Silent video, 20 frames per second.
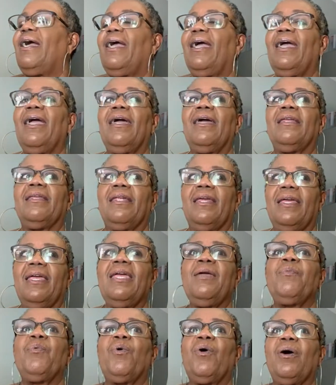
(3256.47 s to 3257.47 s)
And
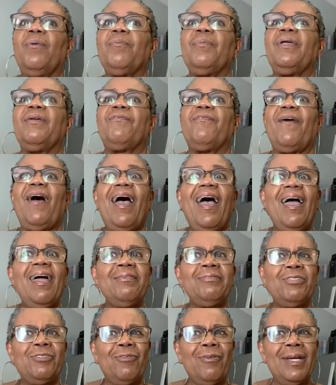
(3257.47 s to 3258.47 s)
he bought me
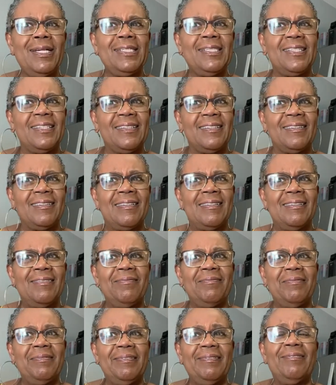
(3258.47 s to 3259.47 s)
five dresses.
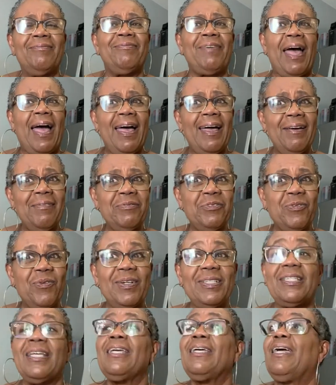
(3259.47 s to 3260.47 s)
Five
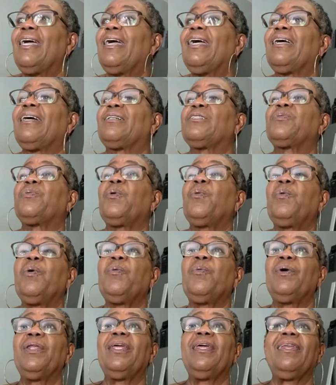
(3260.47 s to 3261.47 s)
dresses. Because when we
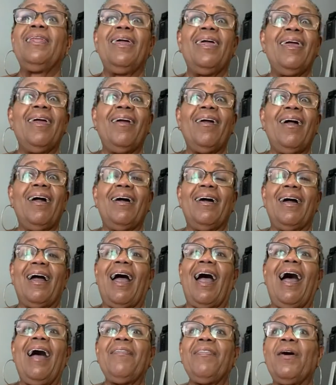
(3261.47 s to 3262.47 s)
went in there,
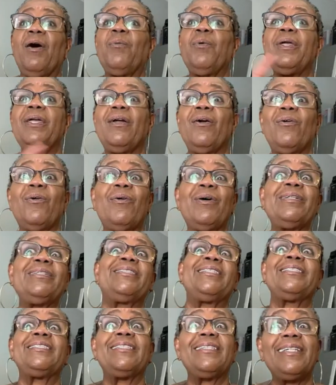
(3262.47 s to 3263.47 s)
I thought we were going
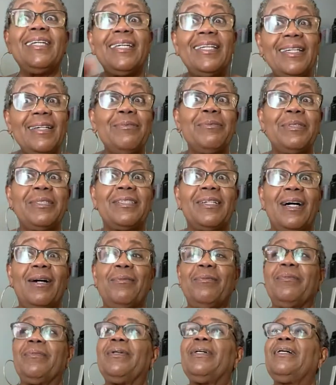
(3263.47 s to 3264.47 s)
just to get him
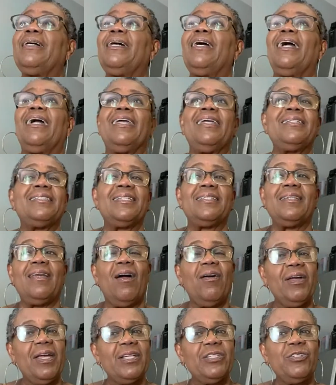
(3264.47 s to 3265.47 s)
something. And he said, no,
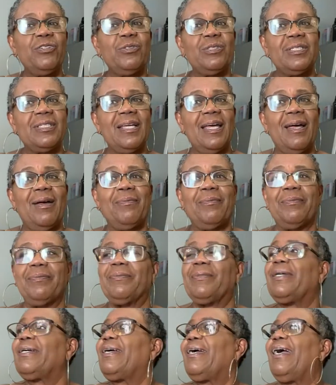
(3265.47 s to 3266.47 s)
I'll get you something.
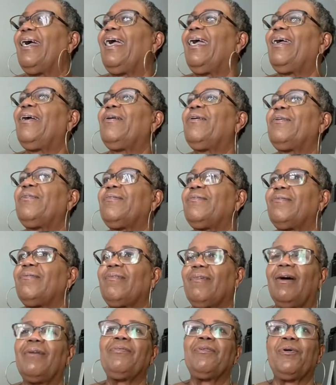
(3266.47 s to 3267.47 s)
And
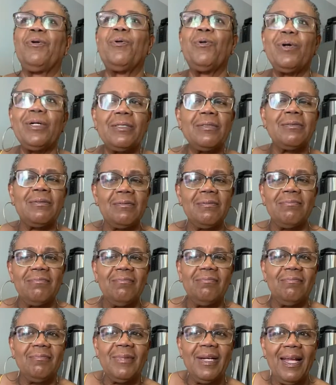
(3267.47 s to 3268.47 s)
of course,
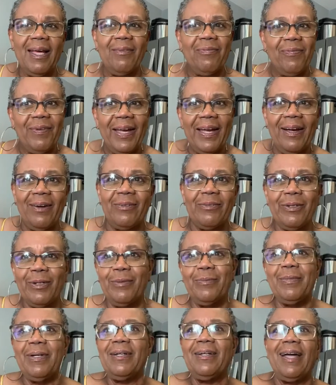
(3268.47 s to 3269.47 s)
when I found
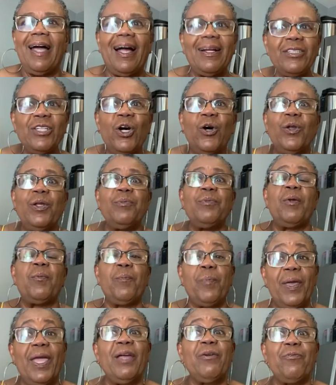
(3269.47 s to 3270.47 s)
them, I told him to
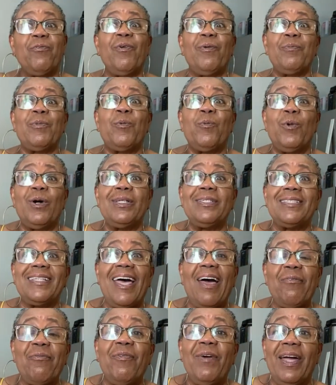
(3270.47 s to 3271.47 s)
pick from the ones
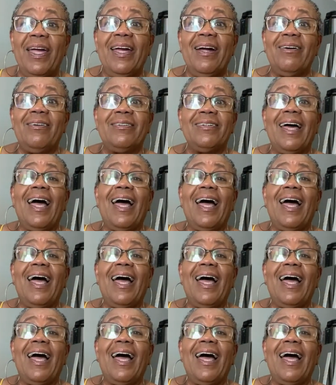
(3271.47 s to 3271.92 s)
I found.